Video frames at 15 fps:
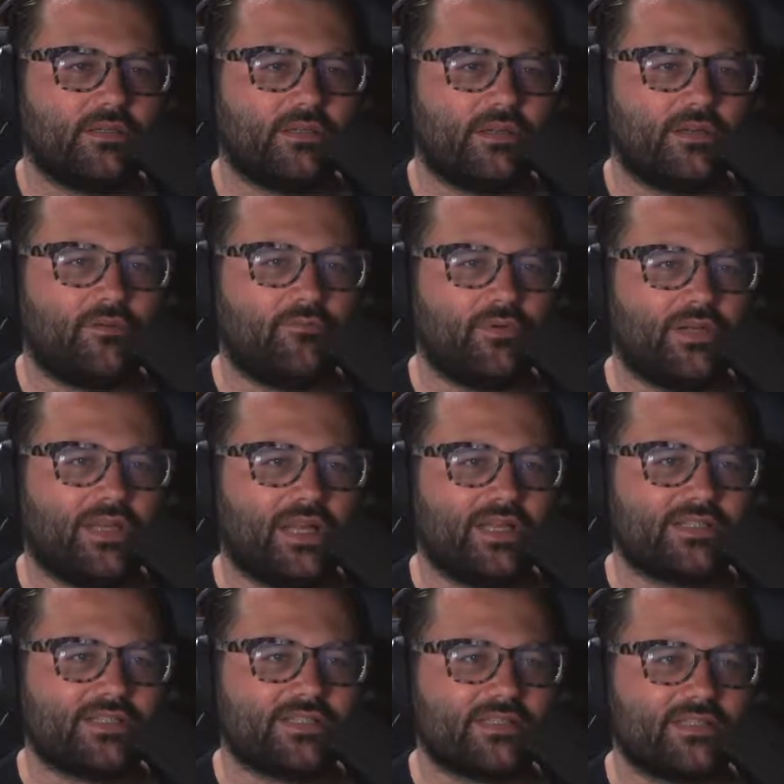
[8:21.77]
And
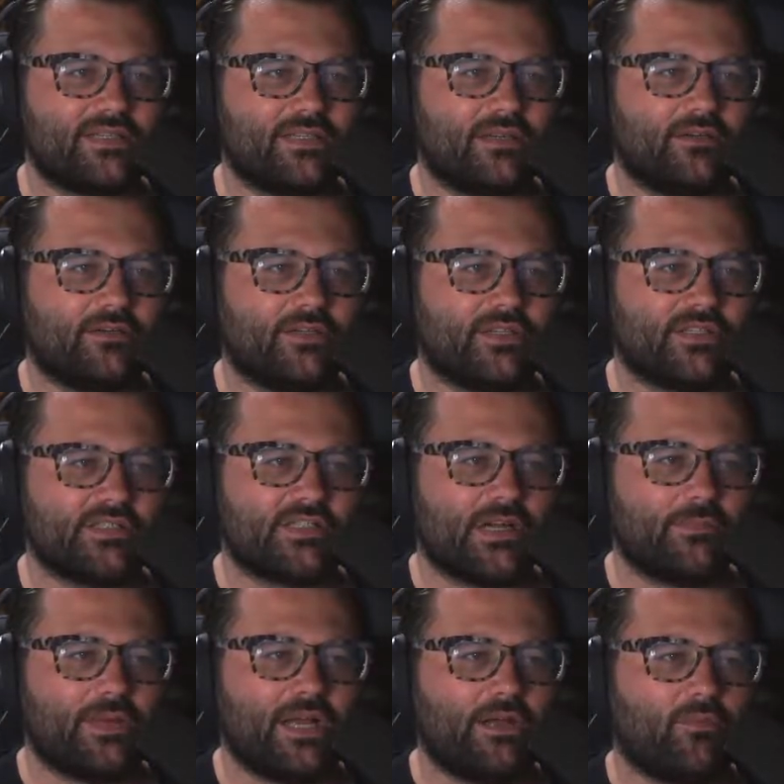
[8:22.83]
realize how good
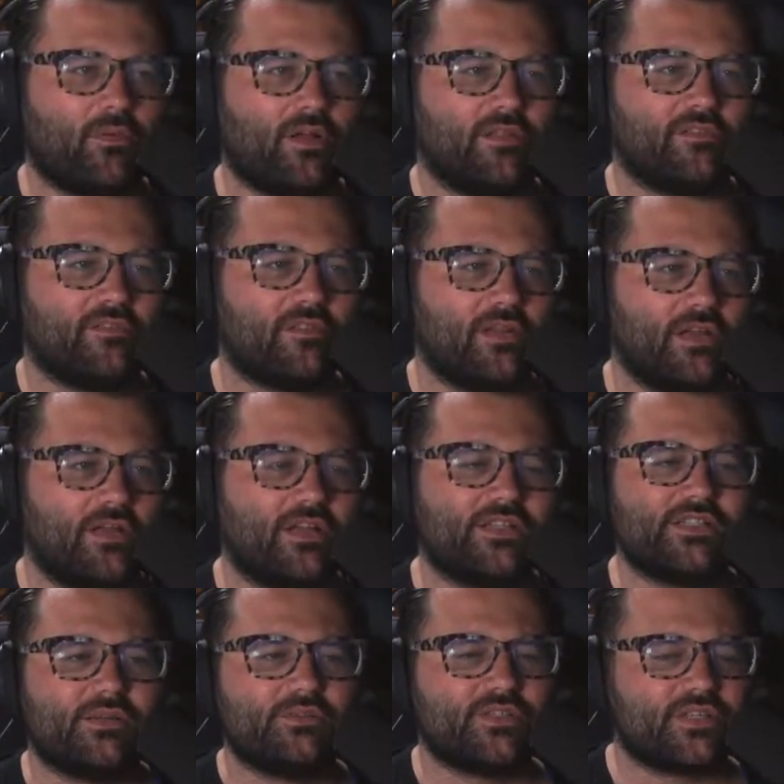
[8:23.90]
Insomniac was? Because
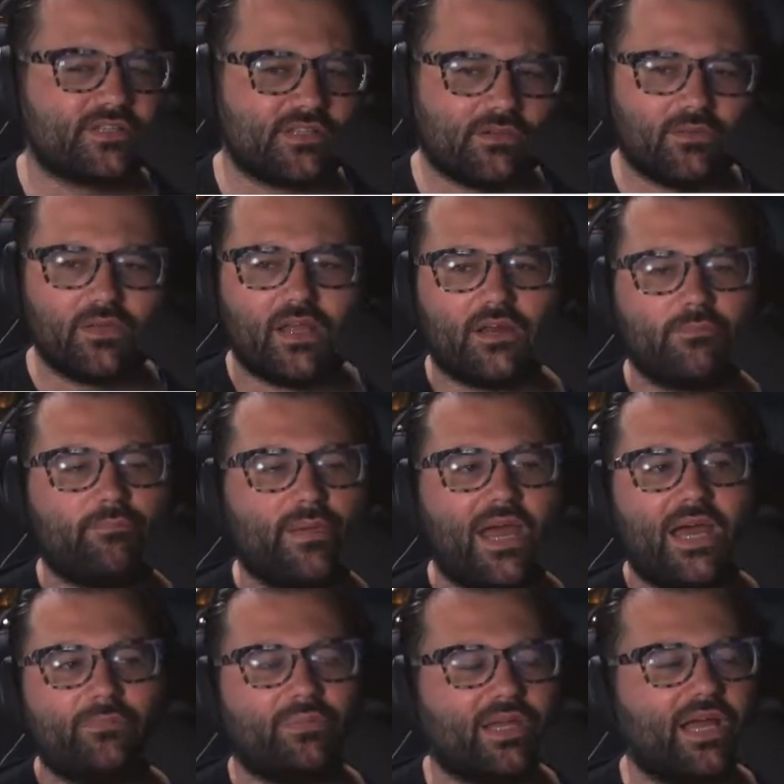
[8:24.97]
there were a lot of
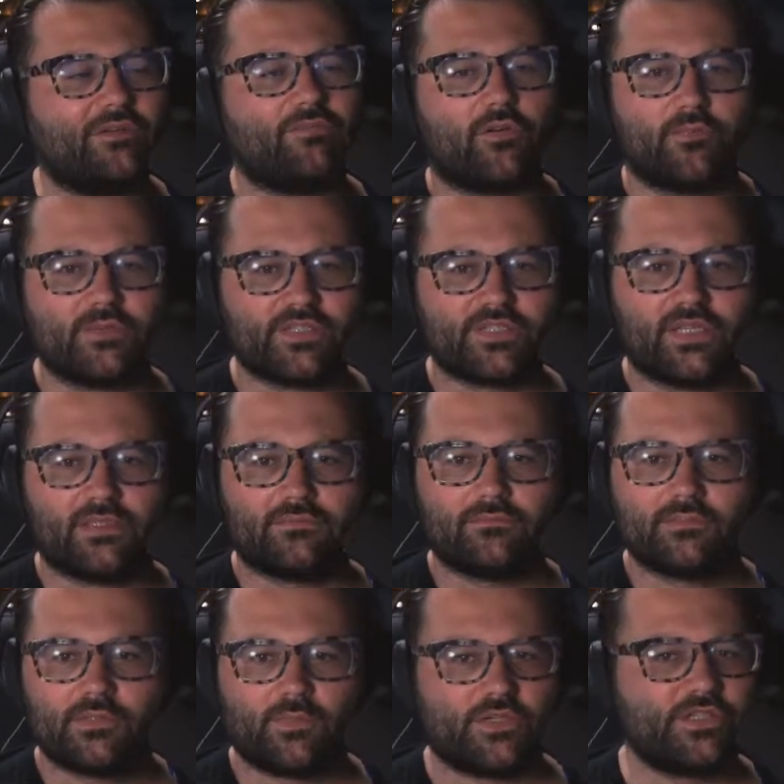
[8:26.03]
bad platformers then.
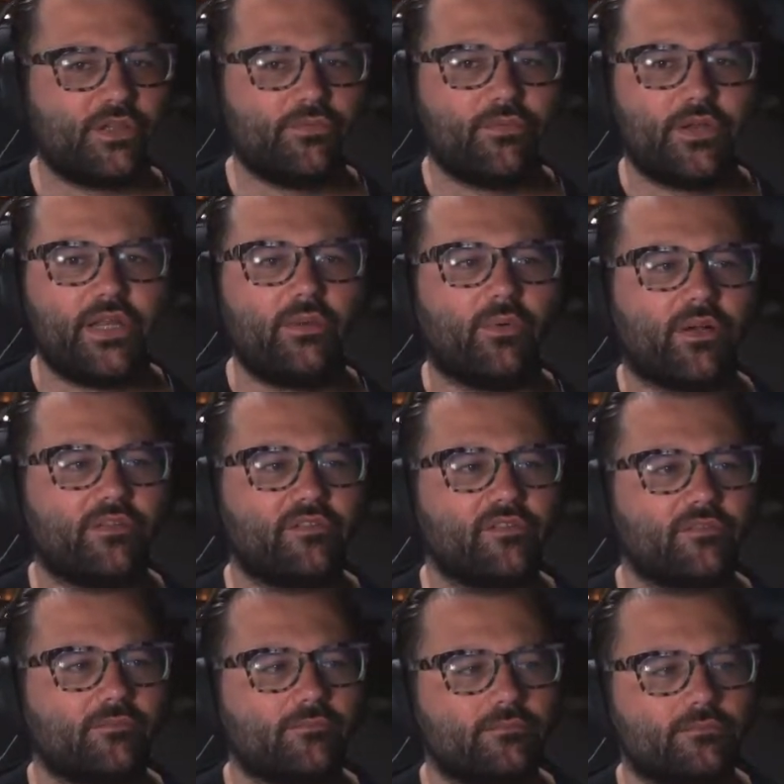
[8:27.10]
Especially 3D ones.
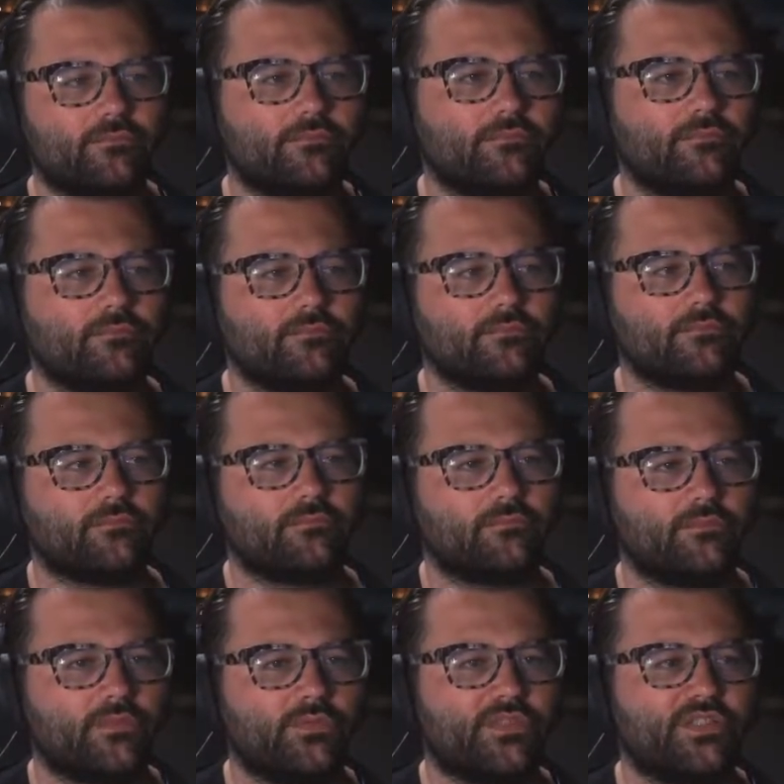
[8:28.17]

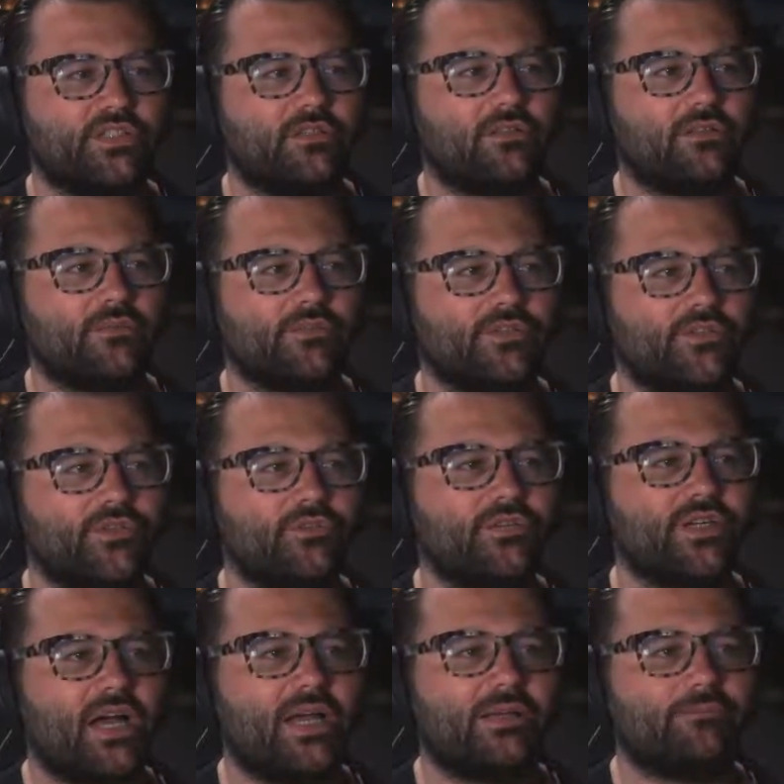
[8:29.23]
It was a new
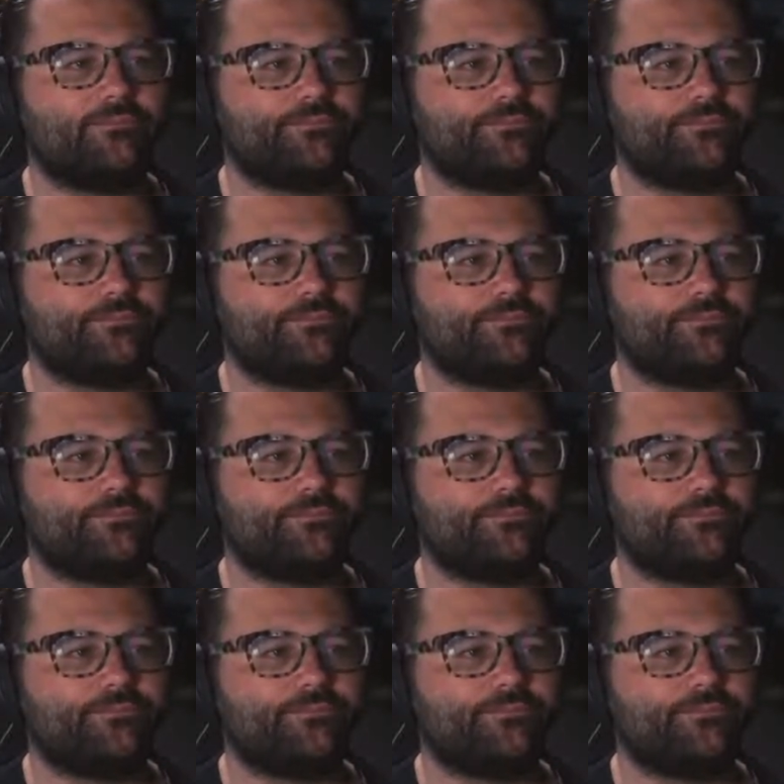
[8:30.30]
time.